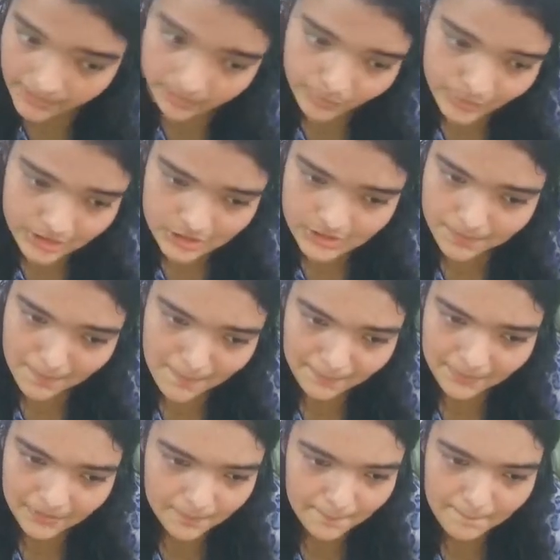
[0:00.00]
we're just
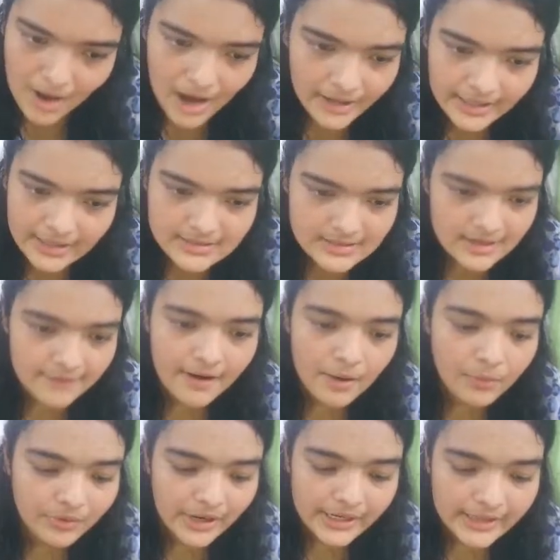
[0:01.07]
marking stuff
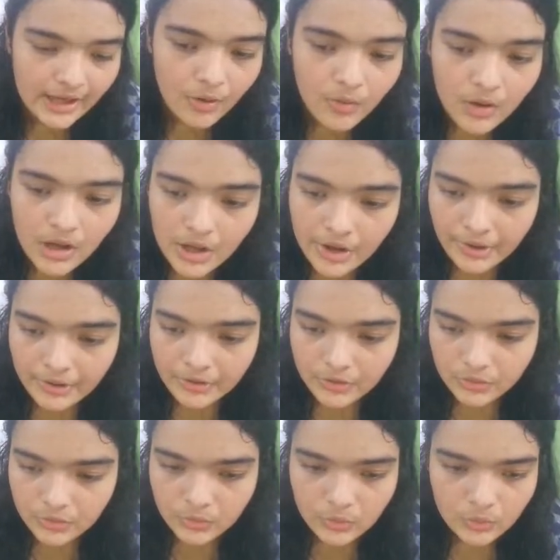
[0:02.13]
out right now
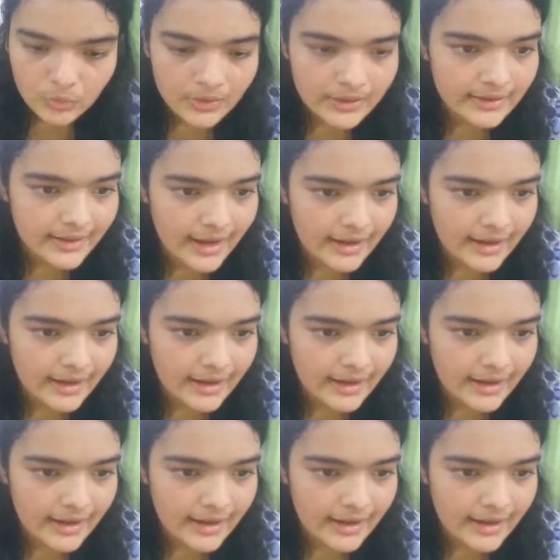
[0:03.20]
to get